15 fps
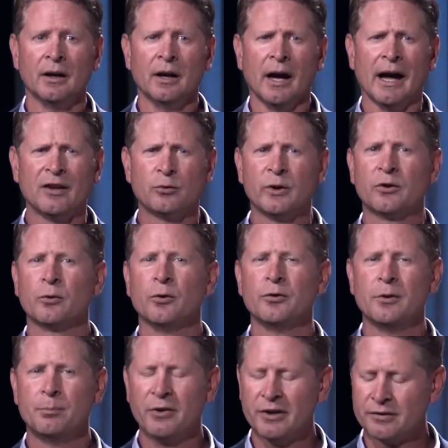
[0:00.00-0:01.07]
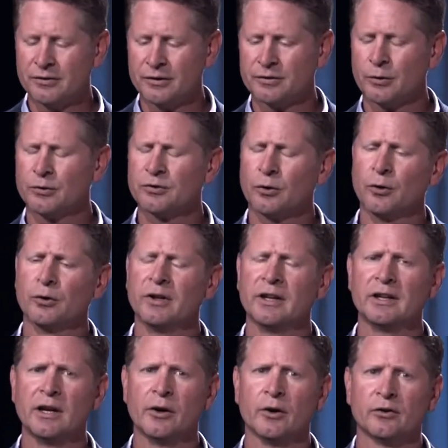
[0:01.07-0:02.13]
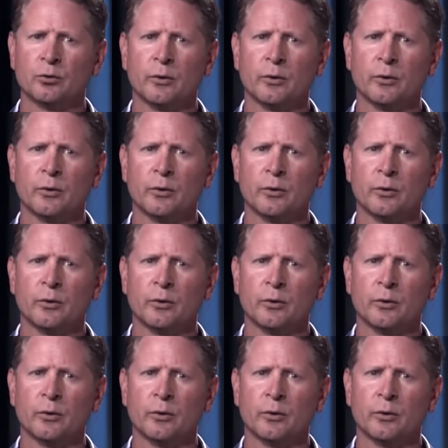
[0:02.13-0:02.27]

As we grew the business those early years,